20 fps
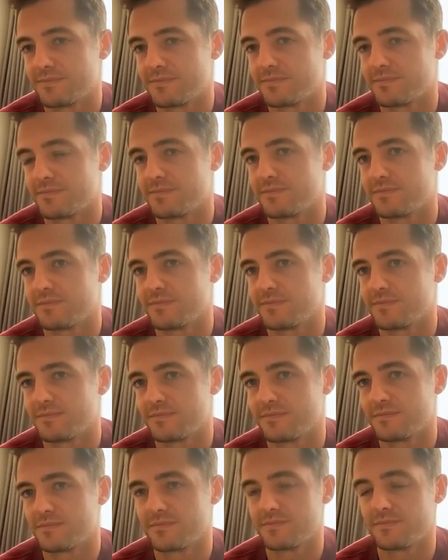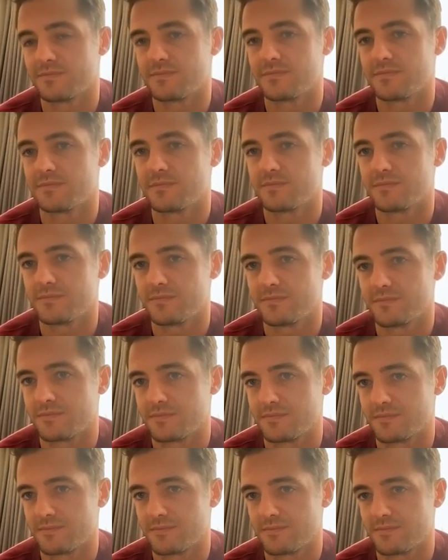
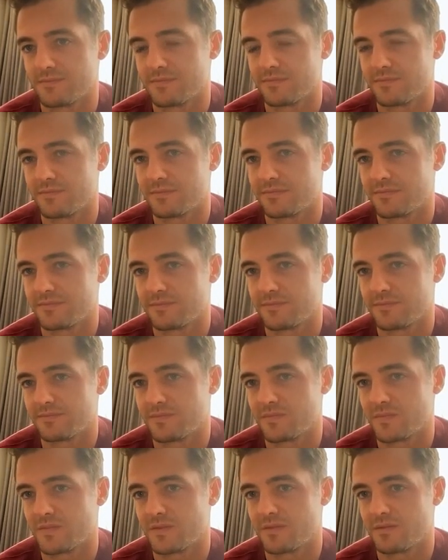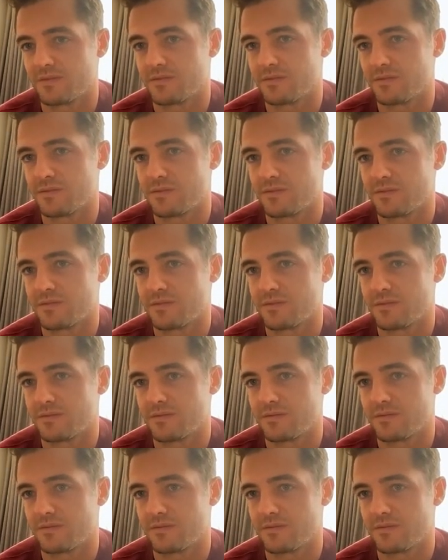(silent)